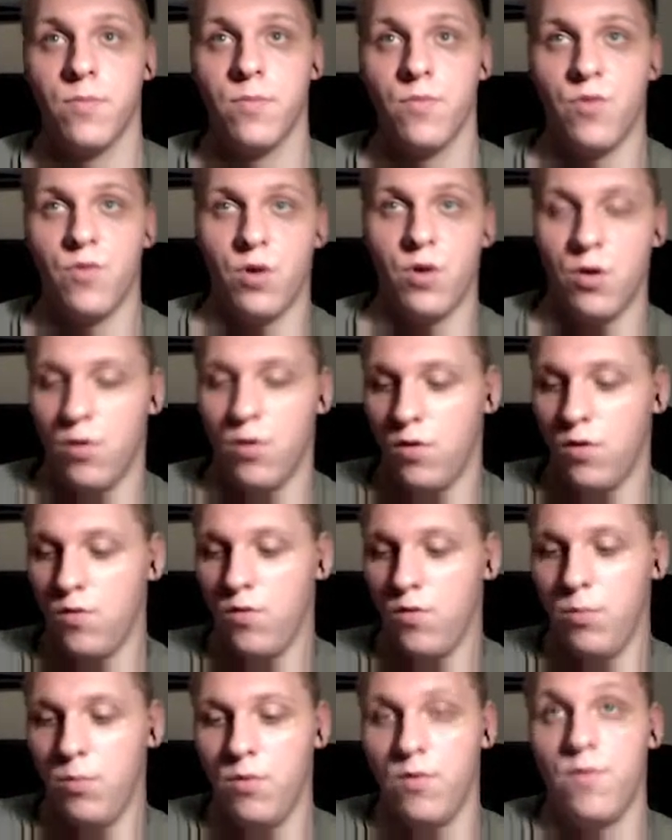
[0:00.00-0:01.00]
we're going to
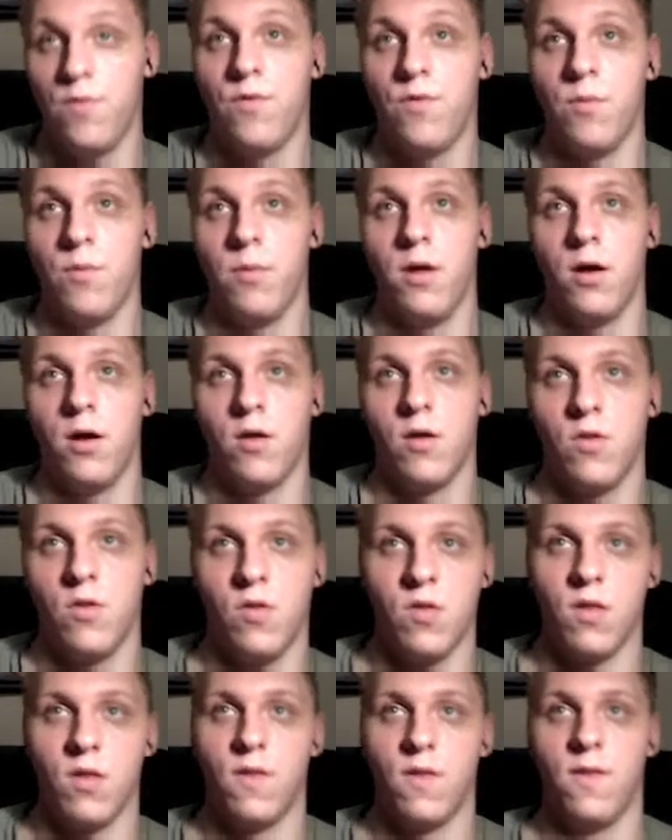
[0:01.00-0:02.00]
remove it from here because
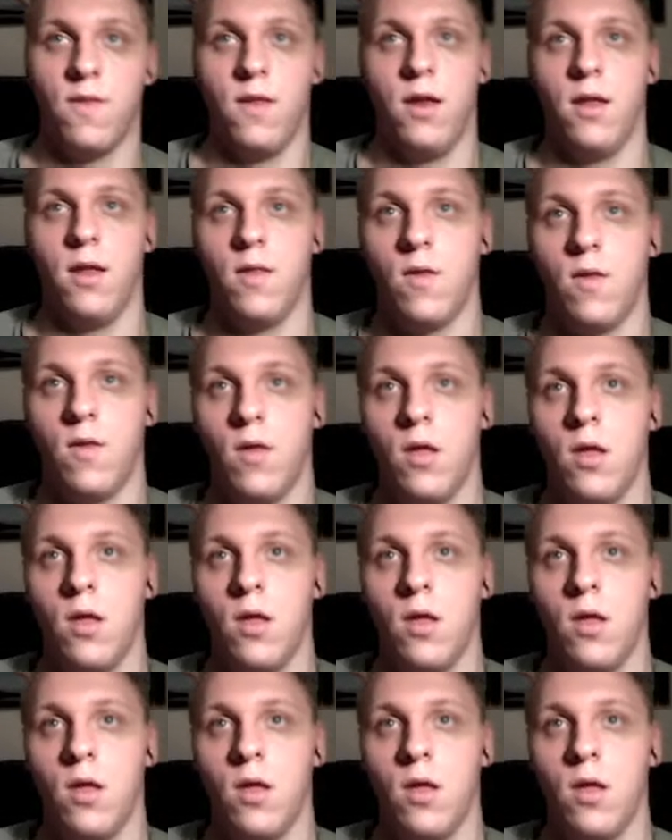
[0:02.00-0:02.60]
it's not needed.